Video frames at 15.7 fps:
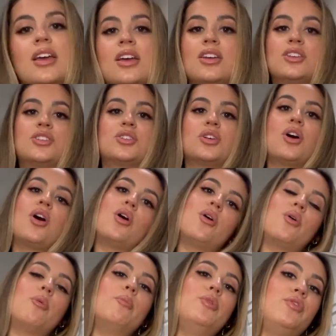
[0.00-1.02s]

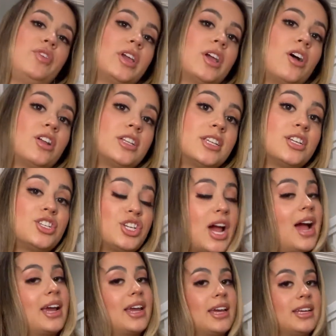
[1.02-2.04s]
So moving on to
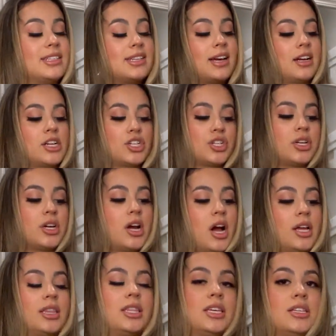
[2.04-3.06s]
jackets, I actually
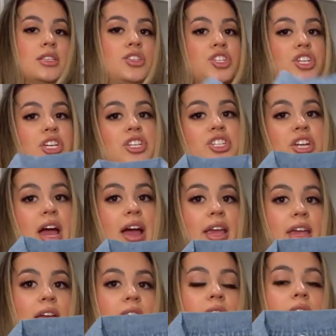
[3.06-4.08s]
got this jean
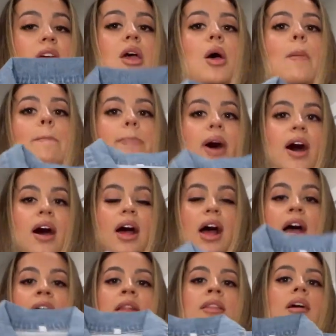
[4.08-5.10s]
jacket but
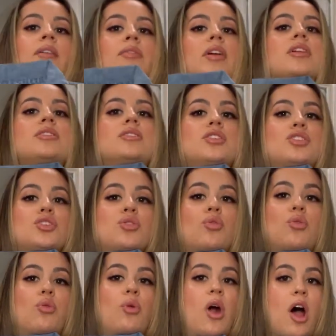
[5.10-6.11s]
I love it because it's
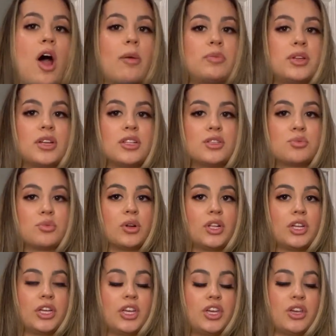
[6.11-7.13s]
cropped and it's
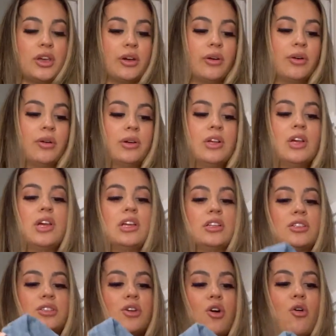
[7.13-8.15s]
really cute.
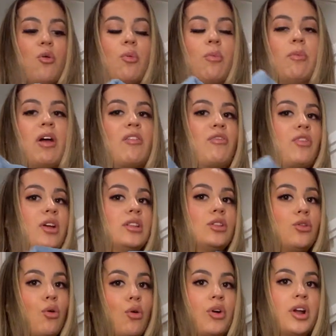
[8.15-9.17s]
So my friend
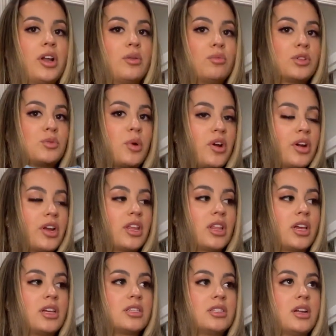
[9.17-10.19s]
Lauren was wearing
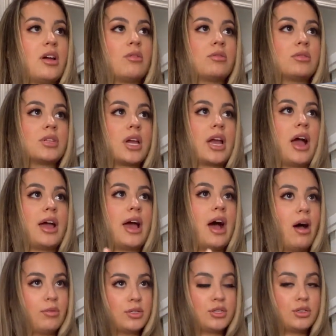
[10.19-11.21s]
this and I was like, I
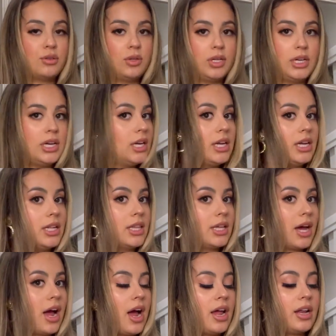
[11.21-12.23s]
absolutely need
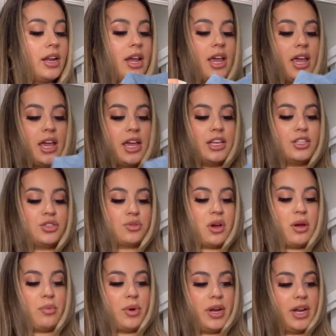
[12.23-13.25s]
that. And so
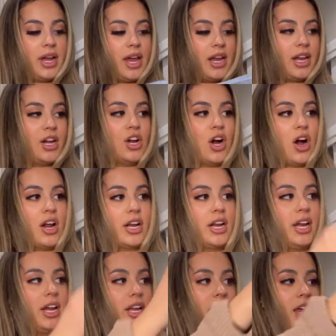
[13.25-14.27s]
I went ahead and got
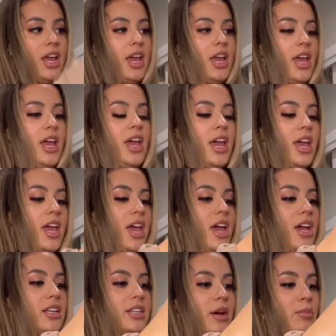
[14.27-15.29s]
it
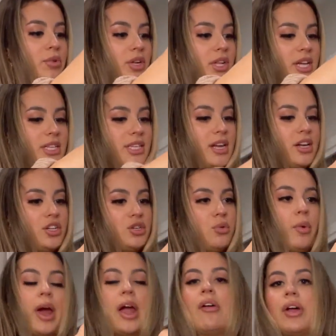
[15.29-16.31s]
and I'm really excited to
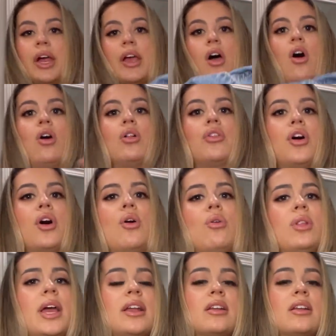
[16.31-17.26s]
wear it. Although like